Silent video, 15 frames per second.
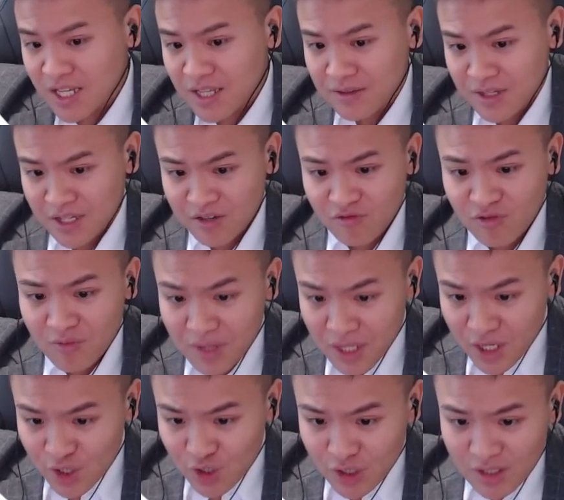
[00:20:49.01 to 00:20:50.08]

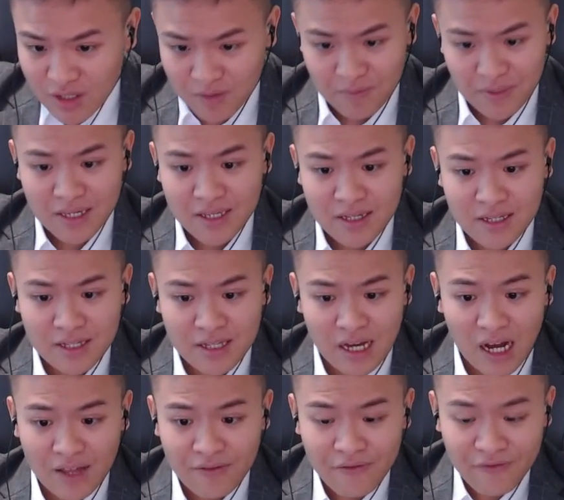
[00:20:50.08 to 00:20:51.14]
Discrimination is basically the
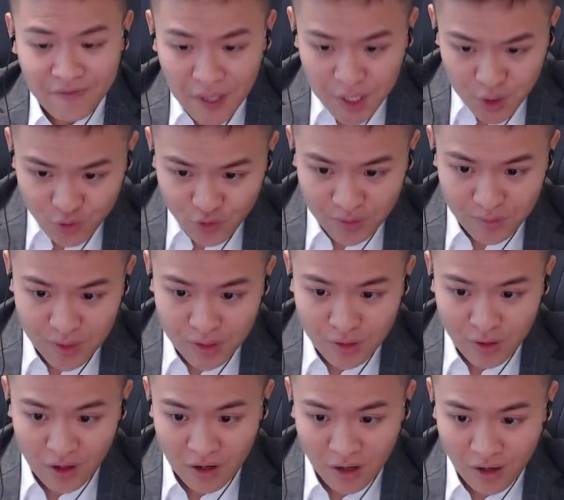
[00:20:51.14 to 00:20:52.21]
unfair treatment
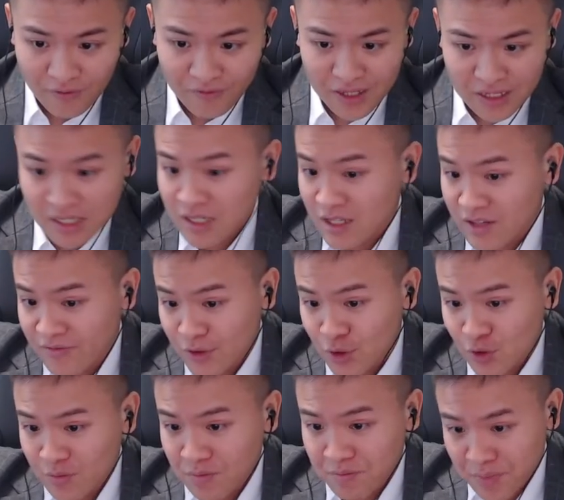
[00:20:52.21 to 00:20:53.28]
of an
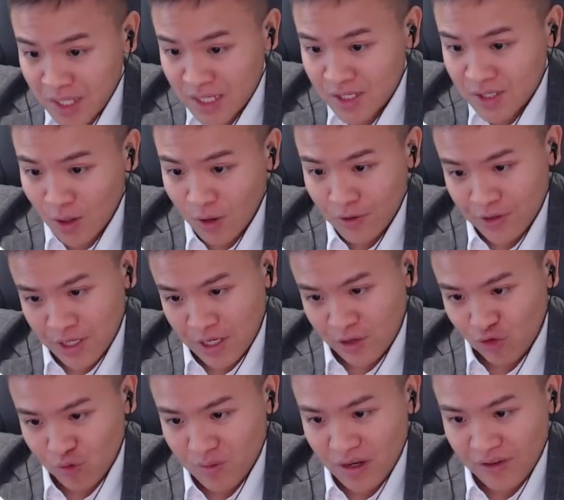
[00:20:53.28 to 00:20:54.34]
individual based on their
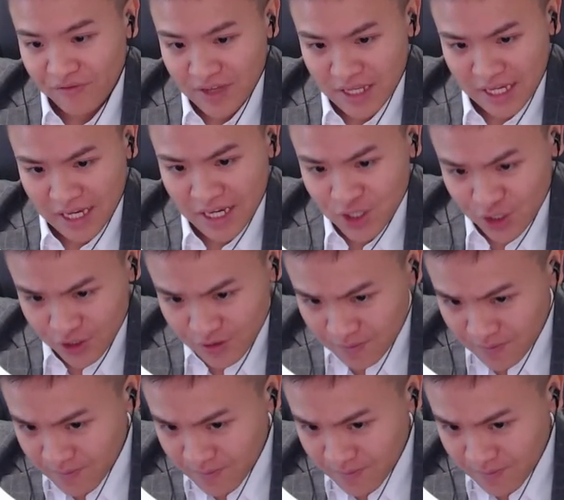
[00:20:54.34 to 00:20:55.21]
group affiliation.